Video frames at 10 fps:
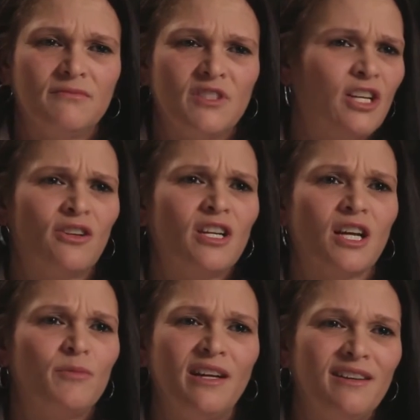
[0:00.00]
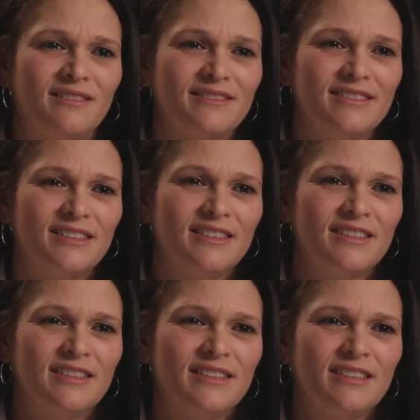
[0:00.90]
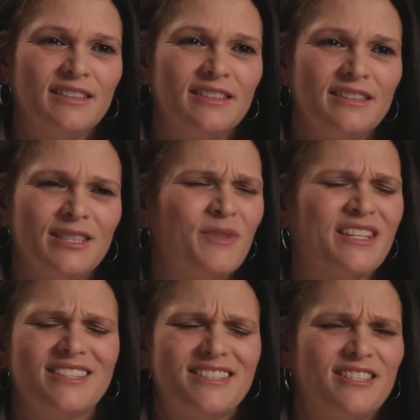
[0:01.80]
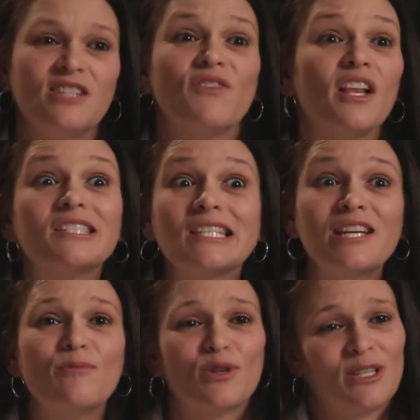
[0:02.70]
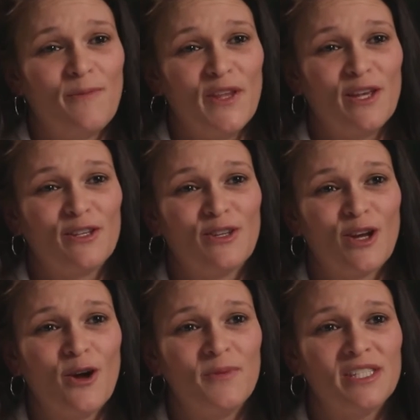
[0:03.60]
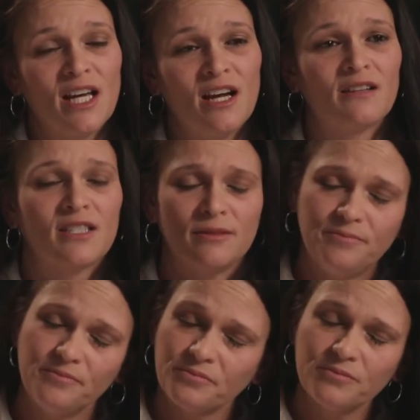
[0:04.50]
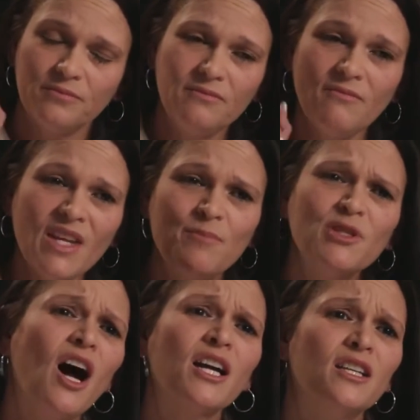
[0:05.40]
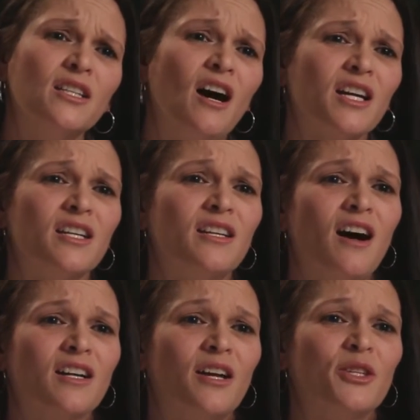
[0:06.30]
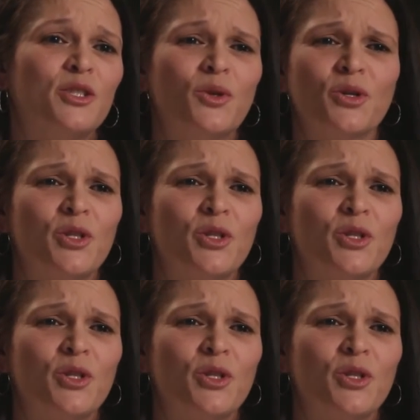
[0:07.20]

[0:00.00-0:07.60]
Sierra didn't come down. I think she fell asleep or something. So I go upstairs and knocking and knocking and knocking on the door.